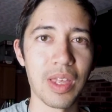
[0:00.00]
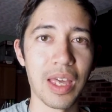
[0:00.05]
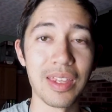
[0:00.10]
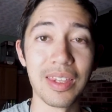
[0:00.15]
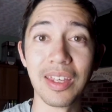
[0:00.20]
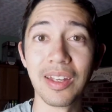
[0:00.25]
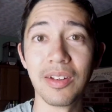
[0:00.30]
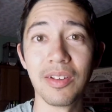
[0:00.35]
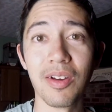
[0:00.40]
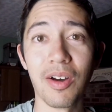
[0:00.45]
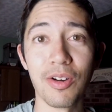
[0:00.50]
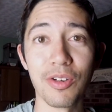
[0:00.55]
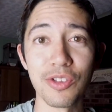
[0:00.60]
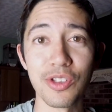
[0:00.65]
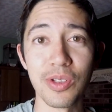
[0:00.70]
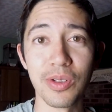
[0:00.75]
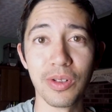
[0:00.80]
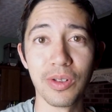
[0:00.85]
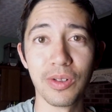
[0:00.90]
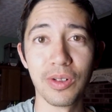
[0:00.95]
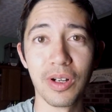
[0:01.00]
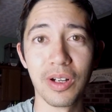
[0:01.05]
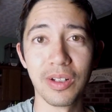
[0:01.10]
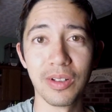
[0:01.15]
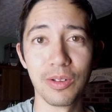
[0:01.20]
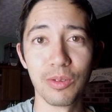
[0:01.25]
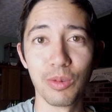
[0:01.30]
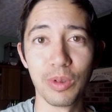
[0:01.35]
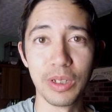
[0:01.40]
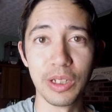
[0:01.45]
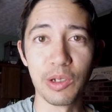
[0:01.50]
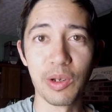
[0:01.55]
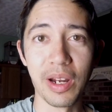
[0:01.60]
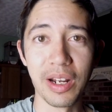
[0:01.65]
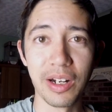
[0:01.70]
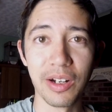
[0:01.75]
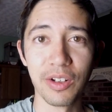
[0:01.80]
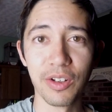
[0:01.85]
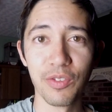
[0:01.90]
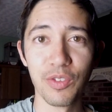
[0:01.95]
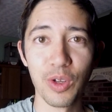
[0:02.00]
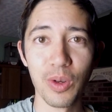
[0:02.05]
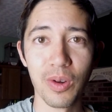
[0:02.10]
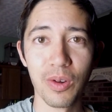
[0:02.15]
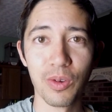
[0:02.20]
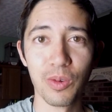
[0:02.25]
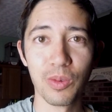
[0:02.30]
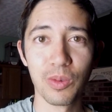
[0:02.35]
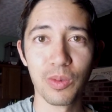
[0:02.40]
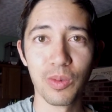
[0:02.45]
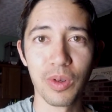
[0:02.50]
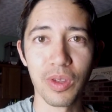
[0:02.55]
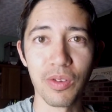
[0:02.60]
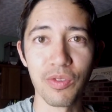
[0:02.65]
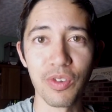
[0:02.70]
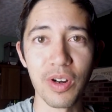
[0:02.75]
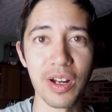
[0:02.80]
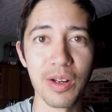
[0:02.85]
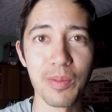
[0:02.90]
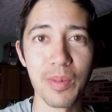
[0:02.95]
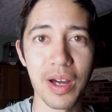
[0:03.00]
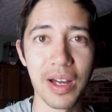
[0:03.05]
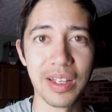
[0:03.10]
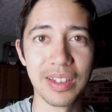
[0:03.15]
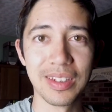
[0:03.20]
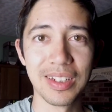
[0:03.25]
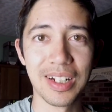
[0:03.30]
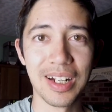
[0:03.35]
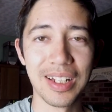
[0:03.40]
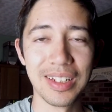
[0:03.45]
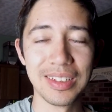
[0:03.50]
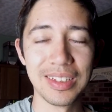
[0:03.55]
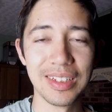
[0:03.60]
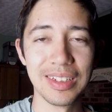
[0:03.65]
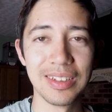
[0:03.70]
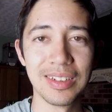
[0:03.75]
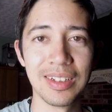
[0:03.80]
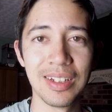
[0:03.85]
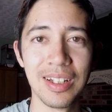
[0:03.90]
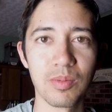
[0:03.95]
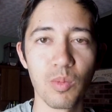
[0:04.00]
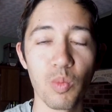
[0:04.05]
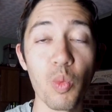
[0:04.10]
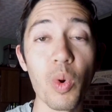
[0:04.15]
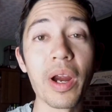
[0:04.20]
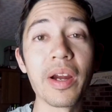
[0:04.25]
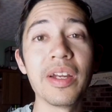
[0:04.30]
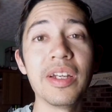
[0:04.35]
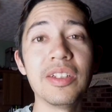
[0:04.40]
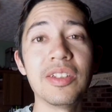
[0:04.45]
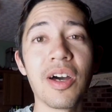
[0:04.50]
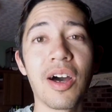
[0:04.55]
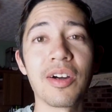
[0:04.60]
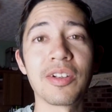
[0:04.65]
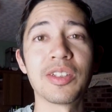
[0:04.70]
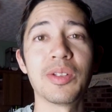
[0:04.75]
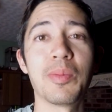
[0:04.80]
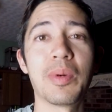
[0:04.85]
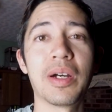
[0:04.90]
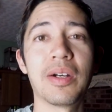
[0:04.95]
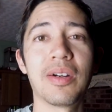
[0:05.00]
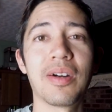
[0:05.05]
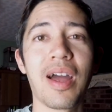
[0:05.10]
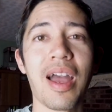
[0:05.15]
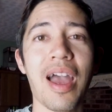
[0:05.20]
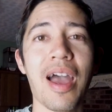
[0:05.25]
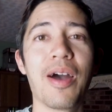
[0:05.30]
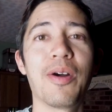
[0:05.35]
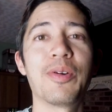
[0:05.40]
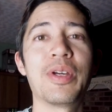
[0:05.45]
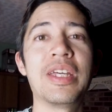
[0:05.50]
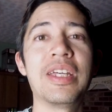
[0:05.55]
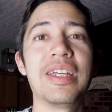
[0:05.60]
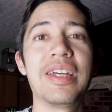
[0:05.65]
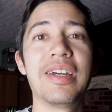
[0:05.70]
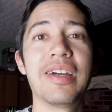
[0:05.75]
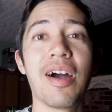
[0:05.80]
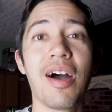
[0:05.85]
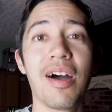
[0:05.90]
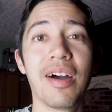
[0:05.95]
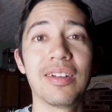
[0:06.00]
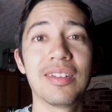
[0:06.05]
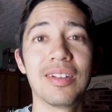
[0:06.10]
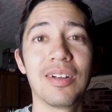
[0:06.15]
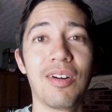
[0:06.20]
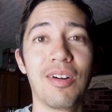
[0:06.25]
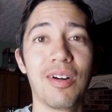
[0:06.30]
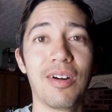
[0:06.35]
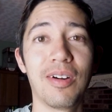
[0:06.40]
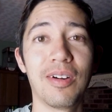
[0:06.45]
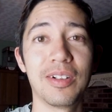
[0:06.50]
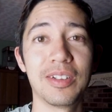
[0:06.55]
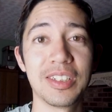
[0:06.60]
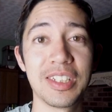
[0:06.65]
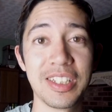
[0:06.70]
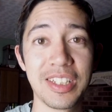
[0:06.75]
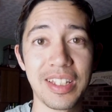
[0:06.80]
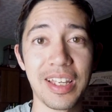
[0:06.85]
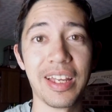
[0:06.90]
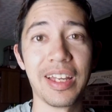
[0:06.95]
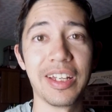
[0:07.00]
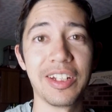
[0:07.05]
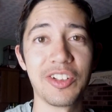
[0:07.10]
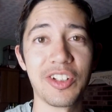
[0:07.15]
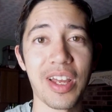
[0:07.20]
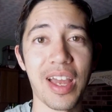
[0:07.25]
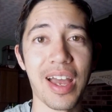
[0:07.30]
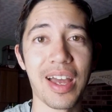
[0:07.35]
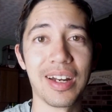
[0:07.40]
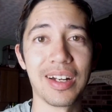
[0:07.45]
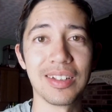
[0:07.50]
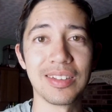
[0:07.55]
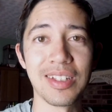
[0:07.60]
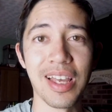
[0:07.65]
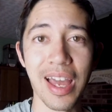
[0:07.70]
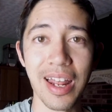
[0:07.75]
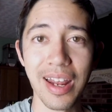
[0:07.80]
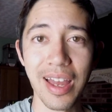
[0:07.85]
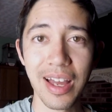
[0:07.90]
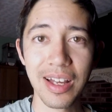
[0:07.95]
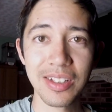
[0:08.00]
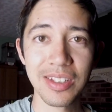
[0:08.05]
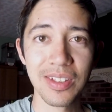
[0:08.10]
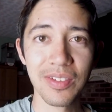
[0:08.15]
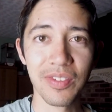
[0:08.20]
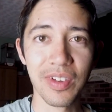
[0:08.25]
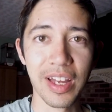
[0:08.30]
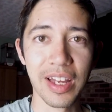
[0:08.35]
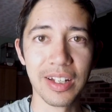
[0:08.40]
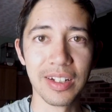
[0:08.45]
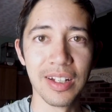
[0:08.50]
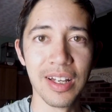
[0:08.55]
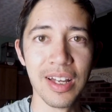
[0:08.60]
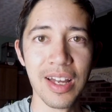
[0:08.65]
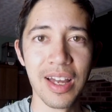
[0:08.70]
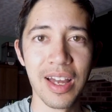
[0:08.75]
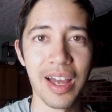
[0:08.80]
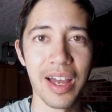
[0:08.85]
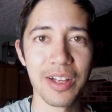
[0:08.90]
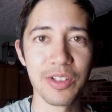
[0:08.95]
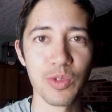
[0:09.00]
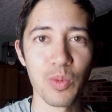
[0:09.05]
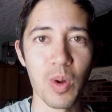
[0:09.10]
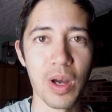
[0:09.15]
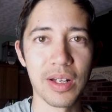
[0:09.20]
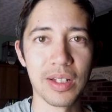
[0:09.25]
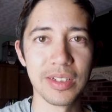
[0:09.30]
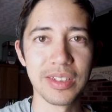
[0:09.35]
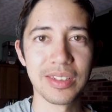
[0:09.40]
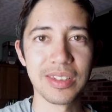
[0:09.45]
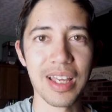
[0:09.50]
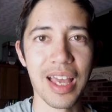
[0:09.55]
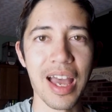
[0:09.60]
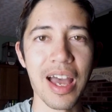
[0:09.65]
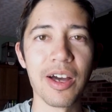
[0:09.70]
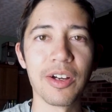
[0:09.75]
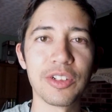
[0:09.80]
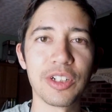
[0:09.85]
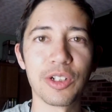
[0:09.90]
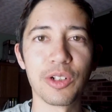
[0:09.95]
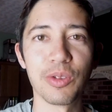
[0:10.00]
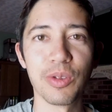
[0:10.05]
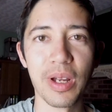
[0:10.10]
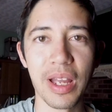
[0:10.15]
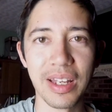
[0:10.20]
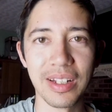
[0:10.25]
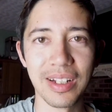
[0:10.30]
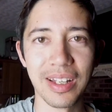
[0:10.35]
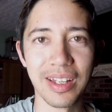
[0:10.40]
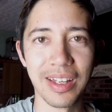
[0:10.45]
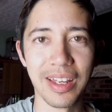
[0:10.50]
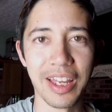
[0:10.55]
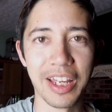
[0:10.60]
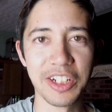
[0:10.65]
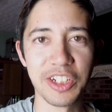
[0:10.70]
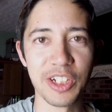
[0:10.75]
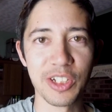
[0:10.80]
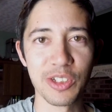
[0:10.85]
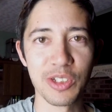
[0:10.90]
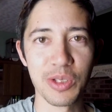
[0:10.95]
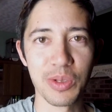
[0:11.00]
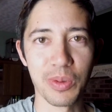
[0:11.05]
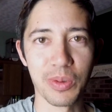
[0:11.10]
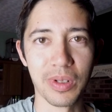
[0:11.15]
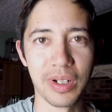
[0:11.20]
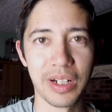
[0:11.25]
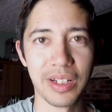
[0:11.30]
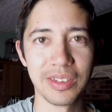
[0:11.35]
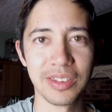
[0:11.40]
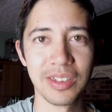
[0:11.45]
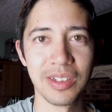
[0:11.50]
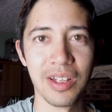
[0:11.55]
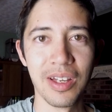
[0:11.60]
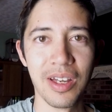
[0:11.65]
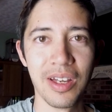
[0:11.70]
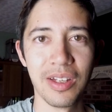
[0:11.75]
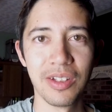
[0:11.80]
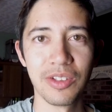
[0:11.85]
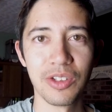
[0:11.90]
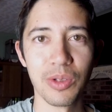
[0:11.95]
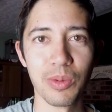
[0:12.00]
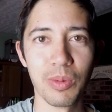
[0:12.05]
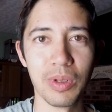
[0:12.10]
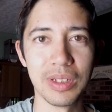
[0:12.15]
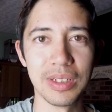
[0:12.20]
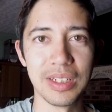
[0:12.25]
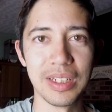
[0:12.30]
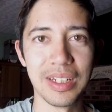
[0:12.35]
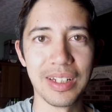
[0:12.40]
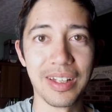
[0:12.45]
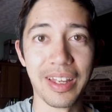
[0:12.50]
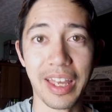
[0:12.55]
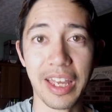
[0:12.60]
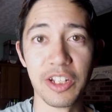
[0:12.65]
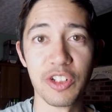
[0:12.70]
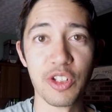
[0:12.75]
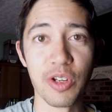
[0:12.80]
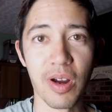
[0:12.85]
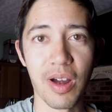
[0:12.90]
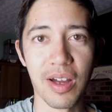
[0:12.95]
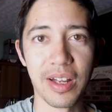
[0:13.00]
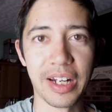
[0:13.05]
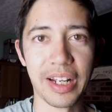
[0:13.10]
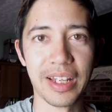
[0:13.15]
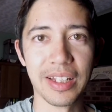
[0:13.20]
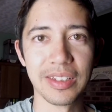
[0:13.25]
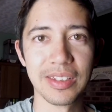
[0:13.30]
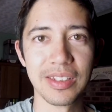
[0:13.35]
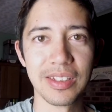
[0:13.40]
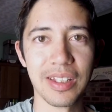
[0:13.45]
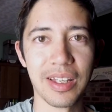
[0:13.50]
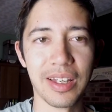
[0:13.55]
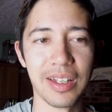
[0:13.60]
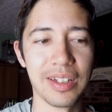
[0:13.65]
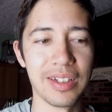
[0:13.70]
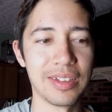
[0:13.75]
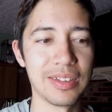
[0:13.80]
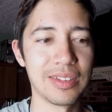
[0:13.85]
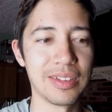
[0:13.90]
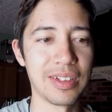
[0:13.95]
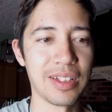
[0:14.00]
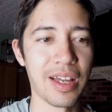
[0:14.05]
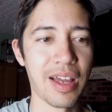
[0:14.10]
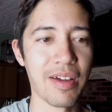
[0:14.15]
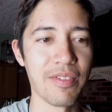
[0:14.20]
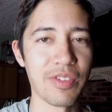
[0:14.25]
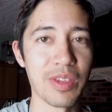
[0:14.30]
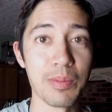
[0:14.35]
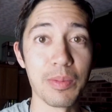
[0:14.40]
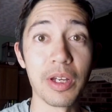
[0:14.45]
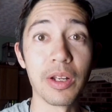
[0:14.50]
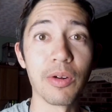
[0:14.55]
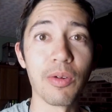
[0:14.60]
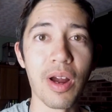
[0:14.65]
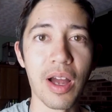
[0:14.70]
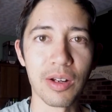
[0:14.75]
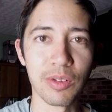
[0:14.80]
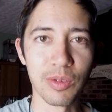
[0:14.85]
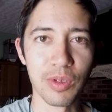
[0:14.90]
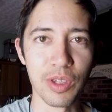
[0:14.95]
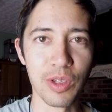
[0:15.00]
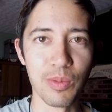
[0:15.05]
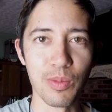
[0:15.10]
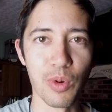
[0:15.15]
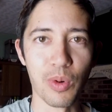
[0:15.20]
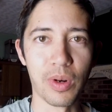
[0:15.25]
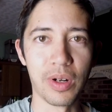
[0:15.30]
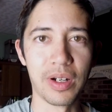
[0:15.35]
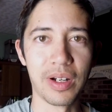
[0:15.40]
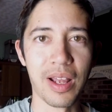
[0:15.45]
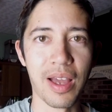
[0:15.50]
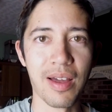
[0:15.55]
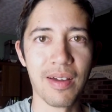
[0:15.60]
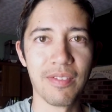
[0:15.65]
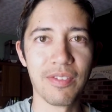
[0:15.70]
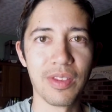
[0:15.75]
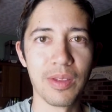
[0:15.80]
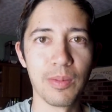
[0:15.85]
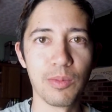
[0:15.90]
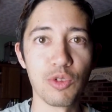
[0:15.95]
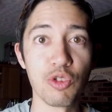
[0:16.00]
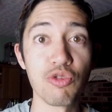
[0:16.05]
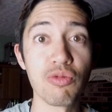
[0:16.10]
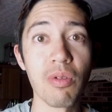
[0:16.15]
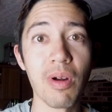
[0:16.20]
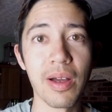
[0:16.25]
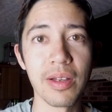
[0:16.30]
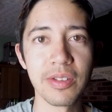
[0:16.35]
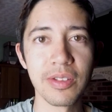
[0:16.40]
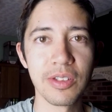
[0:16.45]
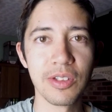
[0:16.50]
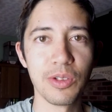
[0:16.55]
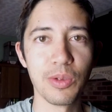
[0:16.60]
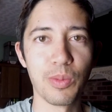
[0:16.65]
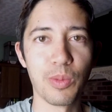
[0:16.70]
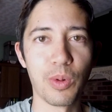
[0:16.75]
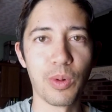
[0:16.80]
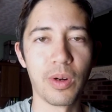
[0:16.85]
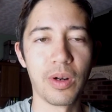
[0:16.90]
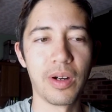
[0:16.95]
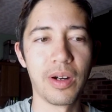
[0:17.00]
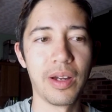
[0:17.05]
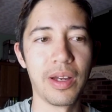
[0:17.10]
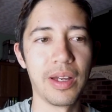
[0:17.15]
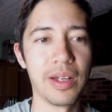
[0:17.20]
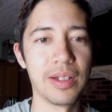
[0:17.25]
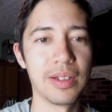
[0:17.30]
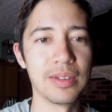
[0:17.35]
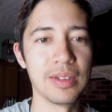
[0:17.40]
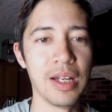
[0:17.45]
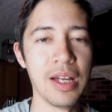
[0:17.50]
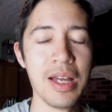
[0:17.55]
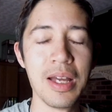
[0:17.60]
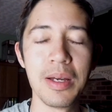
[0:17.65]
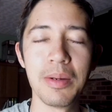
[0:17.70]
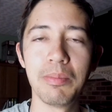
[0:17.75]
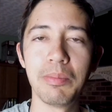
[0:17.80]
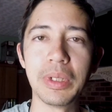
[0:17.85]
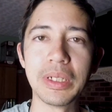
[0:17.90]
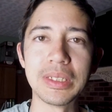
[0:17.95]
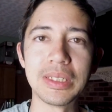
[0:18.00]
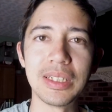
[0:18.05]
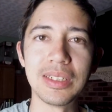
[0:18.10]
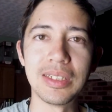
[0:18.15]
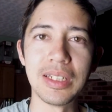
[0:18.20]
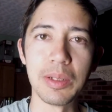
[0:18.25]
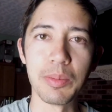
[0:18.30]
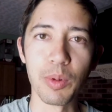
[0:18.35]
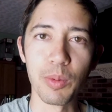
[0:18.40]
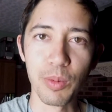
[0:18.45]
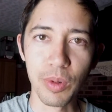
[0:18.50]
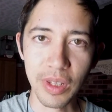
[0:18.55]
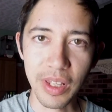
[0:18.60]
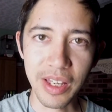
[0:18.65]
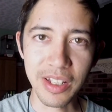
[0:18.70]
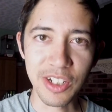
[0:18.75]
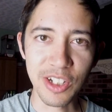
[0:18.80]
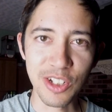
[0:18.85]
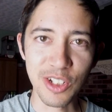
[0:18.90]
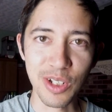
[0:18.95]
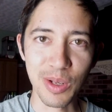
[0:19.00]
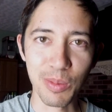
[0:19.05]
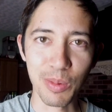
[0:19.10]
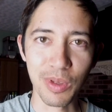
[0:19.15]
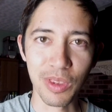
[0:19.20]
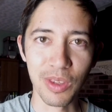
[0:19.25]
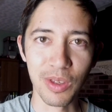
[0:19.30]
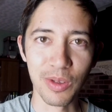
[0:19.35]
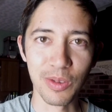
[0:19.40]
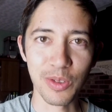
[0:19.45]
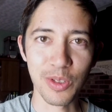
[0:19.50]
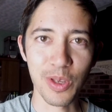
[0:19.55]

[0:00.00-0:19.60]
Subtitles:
And then also a really great interview with a friend of mine that I did where he talked about how he got on stage at a TEDx event, as well as how to create engaging stories to really engage your audience and have them interact with you more and have them trust you more and build a deeper relationship with you.